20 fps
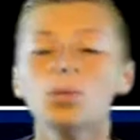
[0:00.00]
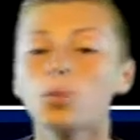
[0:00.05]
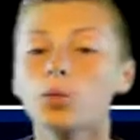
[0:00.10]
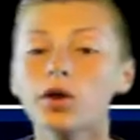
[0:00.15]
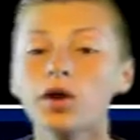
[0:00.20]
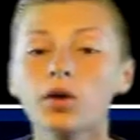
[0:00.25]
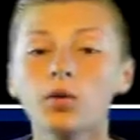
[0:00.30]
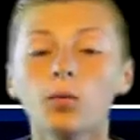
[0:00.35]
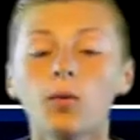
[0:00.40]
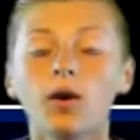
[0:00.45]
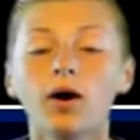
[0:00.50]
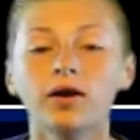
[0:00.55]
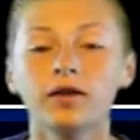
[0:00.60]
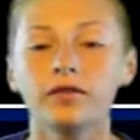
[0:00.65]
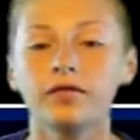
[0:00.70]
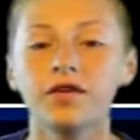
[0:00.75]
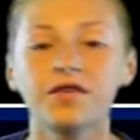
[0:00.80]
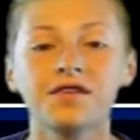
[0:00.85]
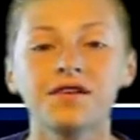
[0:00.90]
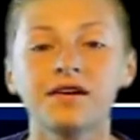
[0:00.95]
Week 1
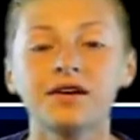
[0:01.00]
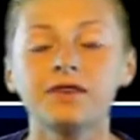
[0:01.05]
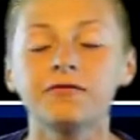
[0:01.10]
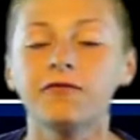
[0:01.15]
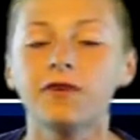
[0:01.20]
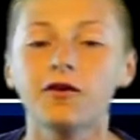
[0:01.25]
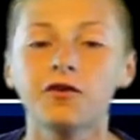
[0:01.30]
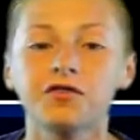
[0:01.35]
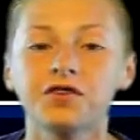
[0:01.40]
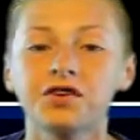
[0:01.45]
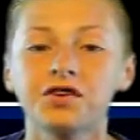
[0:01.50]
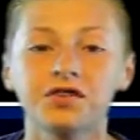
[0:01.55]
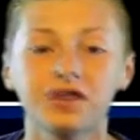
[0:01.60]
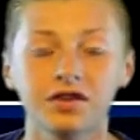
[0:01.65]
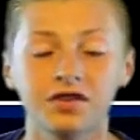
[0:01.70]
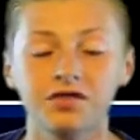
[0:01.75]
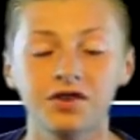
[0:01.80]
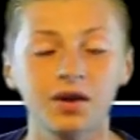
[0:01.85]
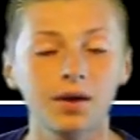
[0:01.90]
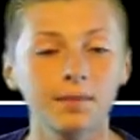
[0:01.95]
of this NFL season
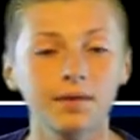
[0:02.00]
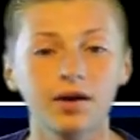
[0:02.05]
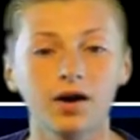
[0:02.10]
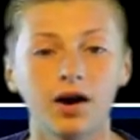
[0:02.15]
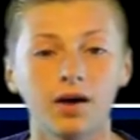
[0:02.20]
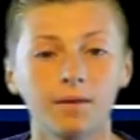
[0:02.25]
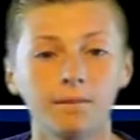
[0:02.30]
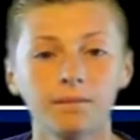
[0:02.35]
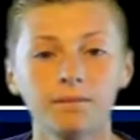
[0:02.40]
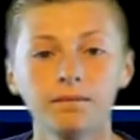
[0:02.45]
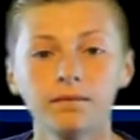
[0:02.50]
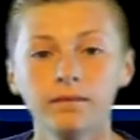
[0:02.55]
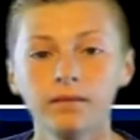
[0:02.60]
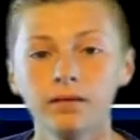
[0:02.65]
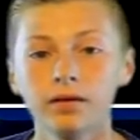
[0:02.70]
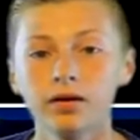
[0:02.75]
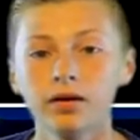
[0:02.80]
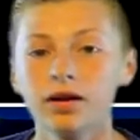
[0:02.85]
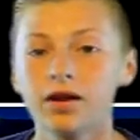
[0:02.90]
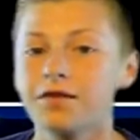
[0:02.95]
has come and gone.
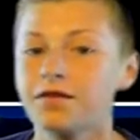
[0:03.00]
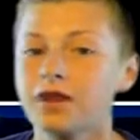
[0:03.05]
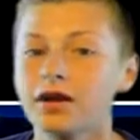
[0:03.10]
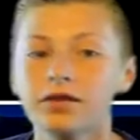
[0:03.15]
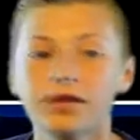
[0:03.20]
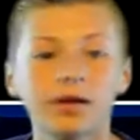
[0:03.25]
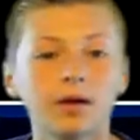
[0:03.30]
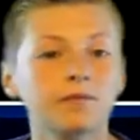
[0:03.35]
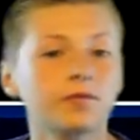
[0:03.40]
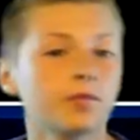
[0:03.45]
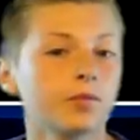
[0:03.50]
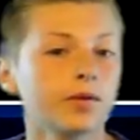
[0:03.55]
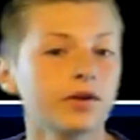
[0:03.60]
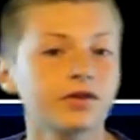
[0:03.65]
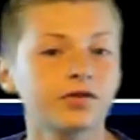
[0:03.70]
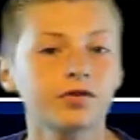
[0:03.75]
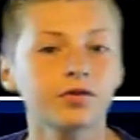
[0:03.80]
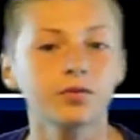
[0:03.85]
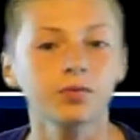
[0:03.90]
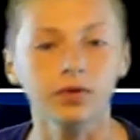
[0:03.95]
It's now time for
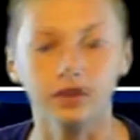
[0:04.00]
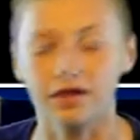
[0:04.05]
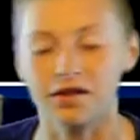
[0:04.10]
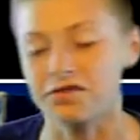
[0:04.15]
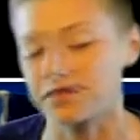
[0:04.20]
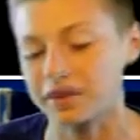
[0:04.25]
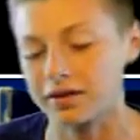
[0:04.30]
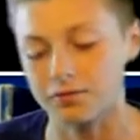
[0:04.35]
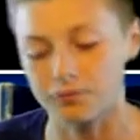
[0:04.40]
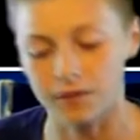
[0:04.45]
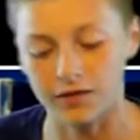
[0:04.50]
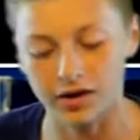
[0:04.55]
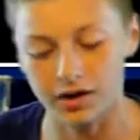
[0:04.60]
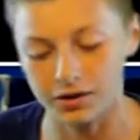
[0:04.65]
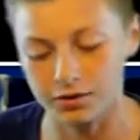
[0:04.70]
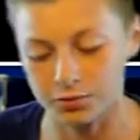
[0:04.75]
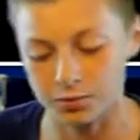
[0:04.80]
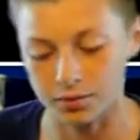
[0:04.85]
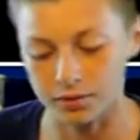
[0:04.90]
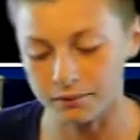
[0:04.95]
Week 2, and let's get right
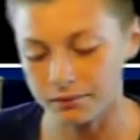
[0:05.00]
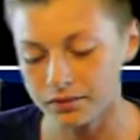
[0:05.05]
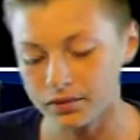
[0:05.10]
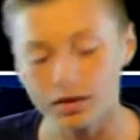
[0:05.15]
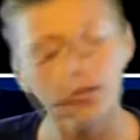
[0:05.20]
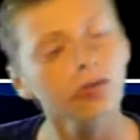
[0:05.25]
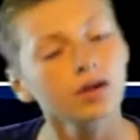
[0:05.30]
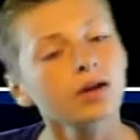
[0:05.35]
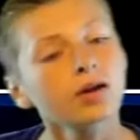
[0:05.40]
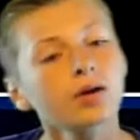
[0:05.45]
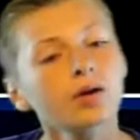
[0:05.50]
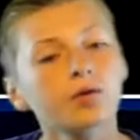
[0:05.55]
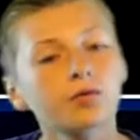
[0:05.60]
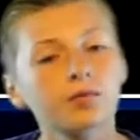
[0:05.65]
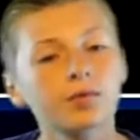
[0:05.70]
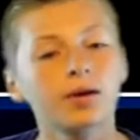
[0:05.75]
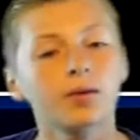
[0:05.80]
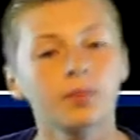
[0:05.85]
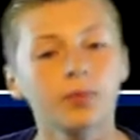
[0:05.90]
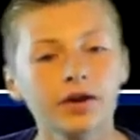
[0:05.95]
into it. Here's
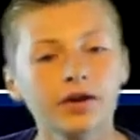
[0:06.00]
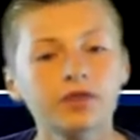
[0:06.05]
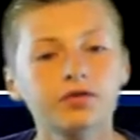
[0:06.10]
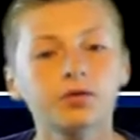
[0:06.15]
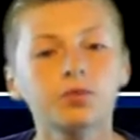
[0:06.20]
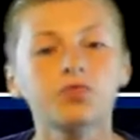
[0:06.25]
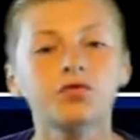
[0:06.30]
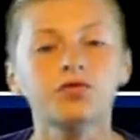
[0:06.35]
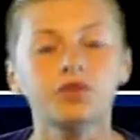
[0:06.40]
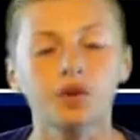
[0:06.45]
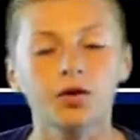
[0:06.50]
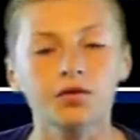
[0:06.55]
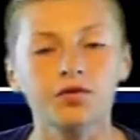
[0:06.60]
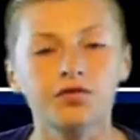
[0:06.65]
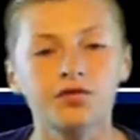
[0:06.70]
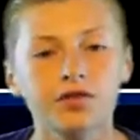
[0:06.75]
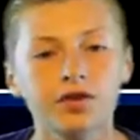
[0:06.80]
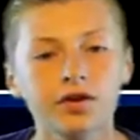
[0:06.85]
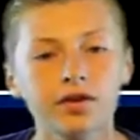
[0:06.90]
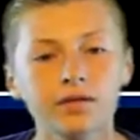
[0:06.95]
my Week 2 start
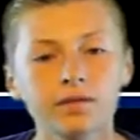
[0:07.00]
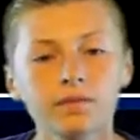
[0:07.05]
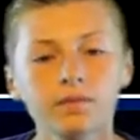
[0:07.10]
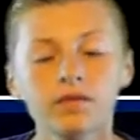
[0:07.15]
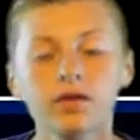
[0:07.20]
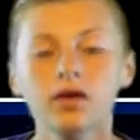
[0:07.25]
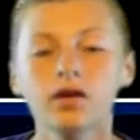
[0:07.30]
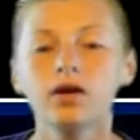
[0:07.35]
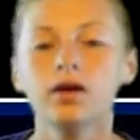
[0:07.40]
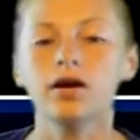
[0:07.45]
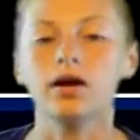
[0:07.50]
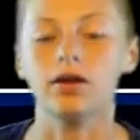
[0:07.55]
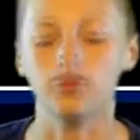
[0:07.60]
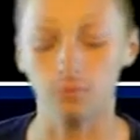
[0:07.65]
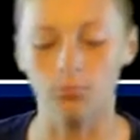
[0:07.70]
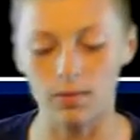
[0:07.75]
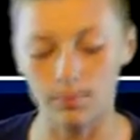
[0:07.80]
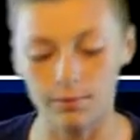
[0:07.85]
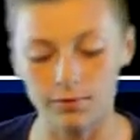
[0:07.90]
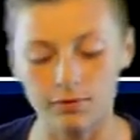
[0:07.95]
sit, and
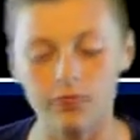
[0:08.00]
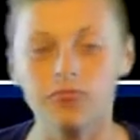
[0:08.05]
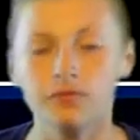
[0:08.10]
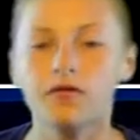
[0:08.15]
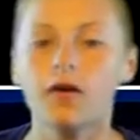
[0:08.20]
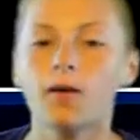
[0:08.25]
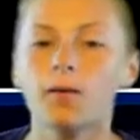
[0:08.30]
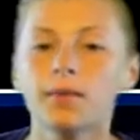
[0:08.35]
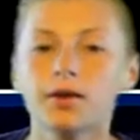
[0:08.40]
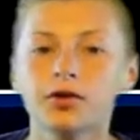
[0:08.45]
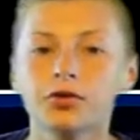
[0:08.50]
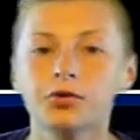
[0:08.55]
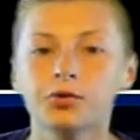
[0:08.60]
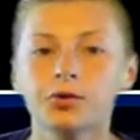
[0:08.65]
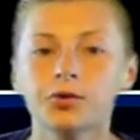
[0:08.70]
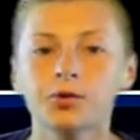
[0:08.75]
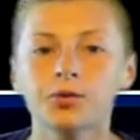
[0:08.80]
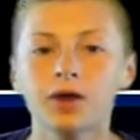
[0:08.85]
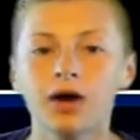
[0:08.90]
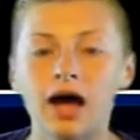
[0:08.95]
remember, follow me on
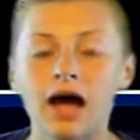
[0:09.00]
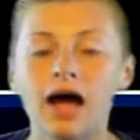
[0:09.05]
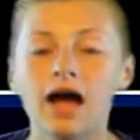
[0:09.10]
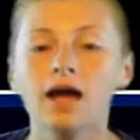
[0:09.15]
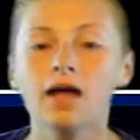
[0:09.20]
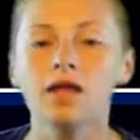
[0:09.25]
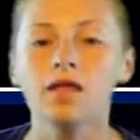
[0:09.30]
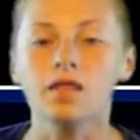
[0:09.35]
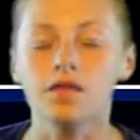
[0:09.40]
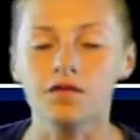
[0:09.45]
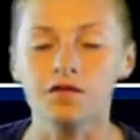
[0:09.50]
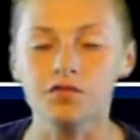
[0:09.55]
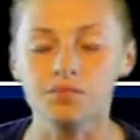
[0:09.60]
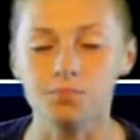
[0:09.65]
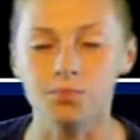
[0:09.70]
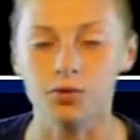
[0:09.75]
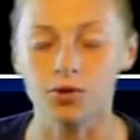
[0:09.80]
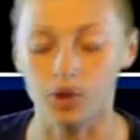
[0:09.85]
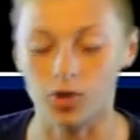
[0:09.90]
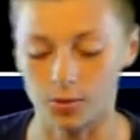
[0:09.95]
Twitter at
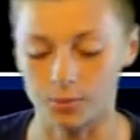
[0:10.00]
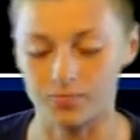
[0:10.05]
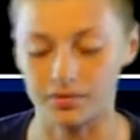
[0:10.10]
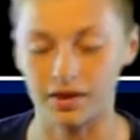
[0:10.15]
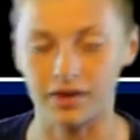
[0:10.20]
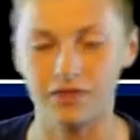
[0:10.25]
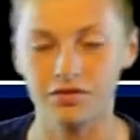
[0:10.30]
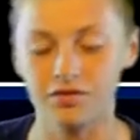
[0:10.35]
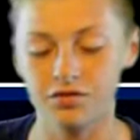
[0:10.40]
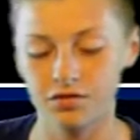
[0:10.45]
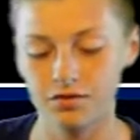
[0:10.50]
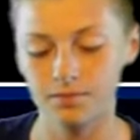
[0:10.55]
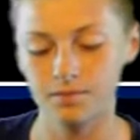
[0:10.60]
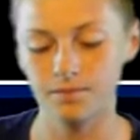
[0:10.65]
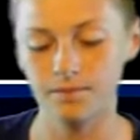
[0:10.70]
TheSportUpdates.